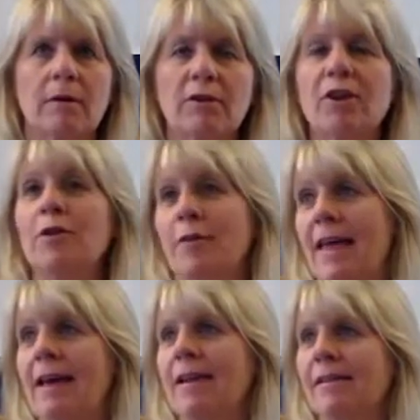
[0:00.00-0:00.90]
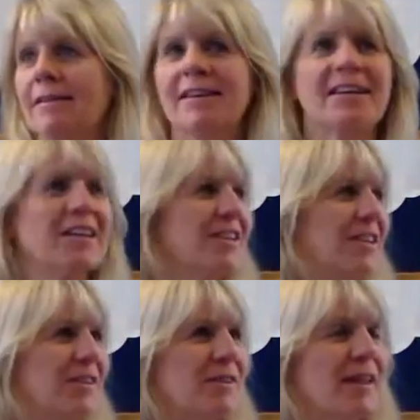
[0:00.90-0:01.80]
continue
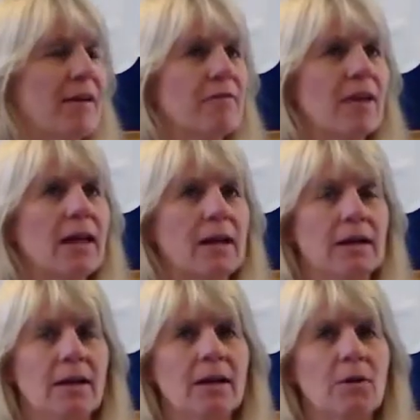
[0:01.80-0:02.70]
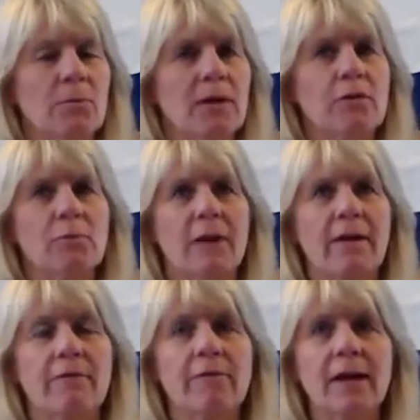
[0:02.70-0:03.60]
in that vein, because what
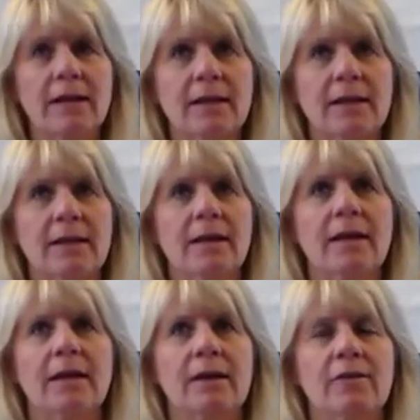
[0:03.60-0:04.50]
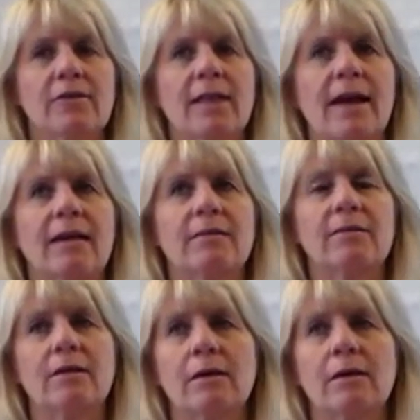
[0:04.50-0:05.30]
I'm finding is that